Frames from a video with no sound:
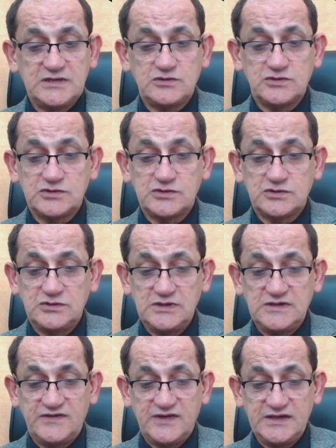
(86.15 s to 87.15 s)
control
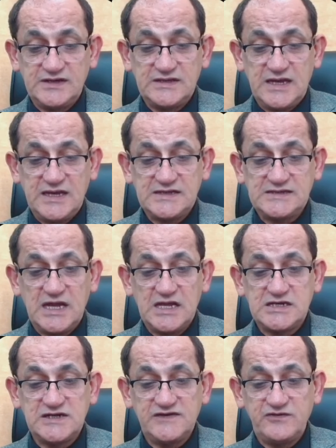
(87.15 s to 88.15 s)
defined as
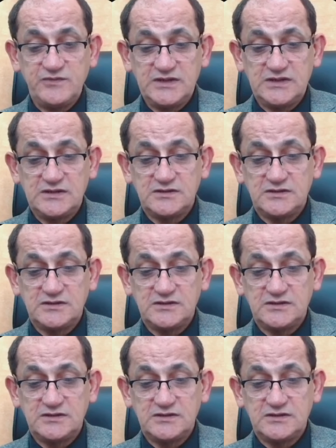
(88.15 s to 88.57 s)
achievement